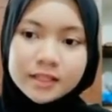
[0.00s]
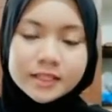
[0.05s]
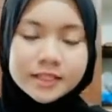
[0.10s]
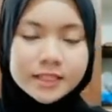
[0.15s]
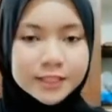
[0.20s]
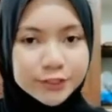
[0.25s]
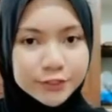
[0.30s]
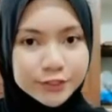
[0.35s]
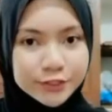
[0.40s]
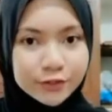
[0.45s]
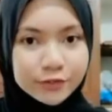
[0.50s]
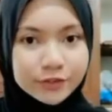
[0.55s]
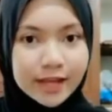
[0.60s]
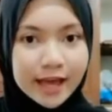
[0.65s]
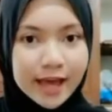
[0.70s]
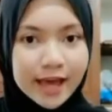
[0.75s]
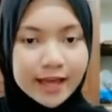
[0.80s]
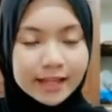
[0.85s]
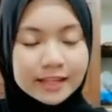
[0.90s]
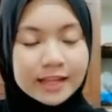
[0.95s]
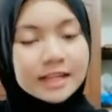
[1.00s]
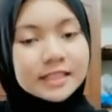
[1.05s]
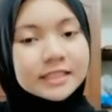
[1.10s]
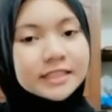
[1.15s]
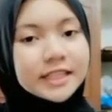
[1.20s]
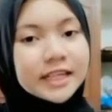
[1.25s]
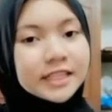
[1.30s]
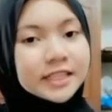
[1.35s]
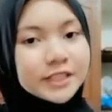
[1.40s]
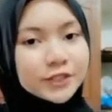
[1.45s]
Did you know that
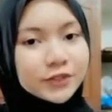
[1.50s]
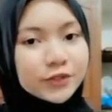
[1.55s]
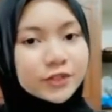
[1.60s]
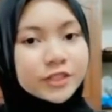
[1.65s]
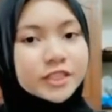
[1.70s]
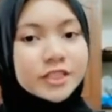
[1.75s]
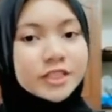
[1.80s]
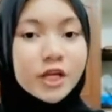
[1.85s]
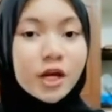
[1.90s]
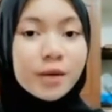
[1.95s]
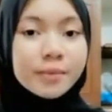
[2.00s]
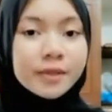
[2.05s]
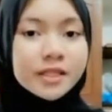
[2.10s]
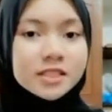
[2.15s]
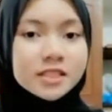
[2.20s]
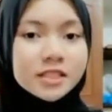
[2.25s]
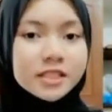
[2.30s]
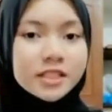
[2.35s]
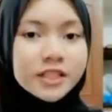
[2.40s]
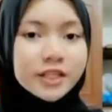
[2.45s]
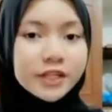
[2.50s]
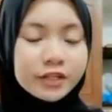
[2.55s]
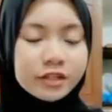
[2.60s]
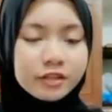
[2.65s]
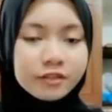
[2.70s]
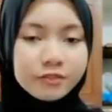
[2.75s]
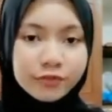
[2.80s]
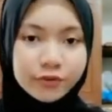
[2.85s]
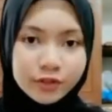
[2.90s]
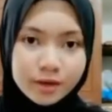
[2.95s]
dinosaurs dominated the
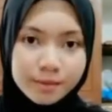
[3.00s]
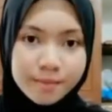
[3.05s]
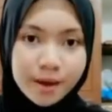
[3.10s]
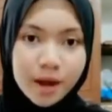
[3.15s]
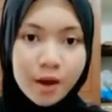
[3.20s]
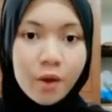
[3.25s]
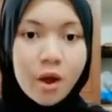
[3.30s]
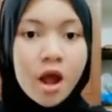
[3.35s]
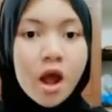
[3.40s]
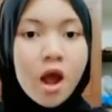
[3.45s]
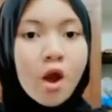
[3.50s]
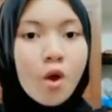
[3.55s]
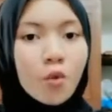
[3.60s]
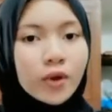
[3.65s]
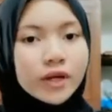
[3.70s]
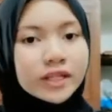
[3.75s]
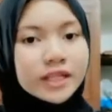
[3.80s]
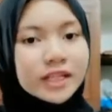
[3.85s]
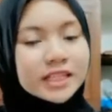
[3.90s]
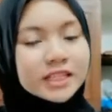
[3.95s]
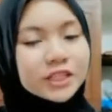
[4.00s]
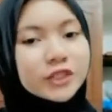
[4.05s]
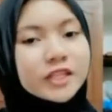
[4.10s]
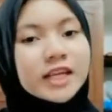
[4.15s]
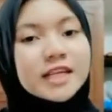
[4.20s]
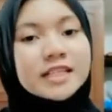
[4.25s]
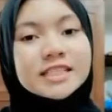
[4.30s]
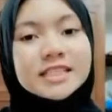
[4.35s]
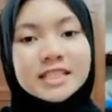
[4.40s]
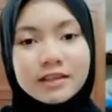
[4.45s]
earth for about
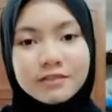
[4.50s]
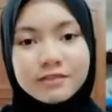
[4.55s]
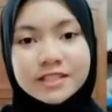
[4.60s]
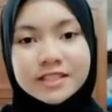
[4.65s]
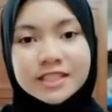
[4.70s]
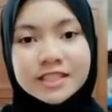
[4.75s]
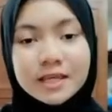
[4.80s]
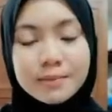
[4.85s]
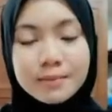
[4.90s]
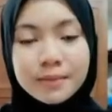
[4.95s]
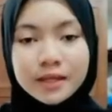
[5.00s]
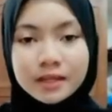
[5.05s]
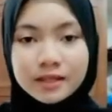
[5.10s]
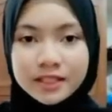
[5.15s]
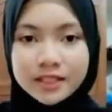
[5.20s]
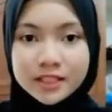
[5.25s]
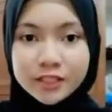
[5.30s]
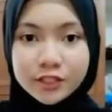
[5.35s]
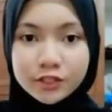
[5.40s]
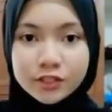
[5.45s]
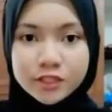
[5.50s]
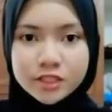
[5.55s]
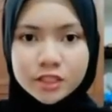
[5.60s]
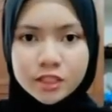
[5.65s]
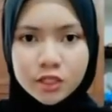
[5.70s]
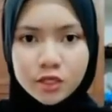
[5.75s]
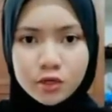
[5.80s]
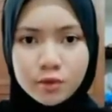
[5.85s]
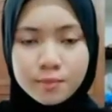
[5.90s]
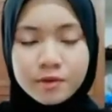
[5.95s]
170 million years
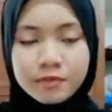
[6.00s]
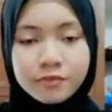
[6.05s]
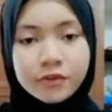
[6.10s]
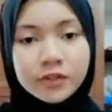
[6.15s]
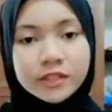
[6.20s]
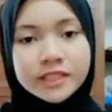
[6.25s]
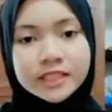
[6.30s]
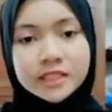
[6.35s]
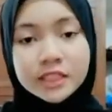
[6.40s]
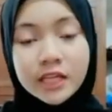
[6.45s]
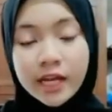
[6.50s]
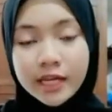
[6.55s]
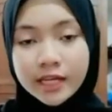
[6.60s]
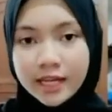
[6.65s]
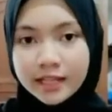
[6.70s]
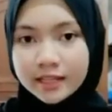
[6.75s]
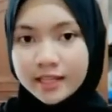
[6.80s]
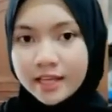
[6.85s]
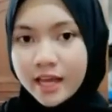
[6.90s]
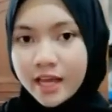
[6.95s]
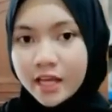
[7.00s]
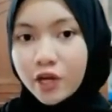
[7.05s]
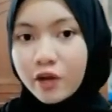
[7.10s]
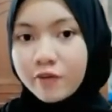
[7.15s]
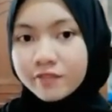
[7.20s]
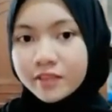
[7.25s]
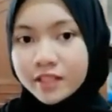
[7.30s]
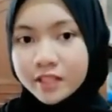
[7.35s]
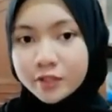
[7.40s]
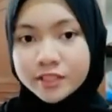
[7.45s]
ago before they died at the end
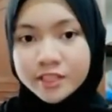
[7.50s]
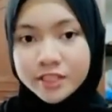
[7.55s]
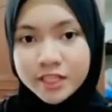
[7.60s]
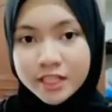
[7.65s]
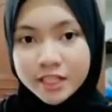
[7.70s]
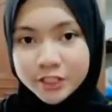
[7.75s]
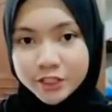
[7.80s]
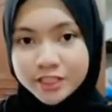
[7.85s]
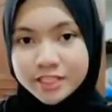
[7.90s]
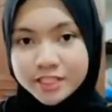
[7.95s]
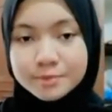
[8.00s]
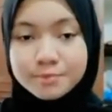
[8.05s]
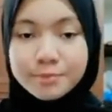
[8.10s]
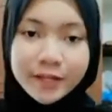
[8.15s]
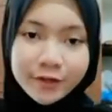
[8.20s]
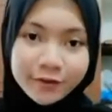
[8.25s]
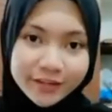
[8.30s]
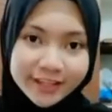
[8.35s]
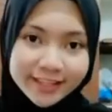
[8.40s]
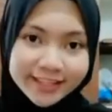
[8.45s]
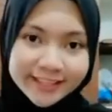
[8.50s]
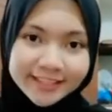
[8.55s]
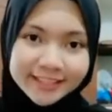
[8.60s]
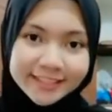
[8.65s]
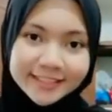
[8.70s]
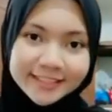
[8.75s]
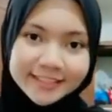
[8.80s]
of the Cretaceous period?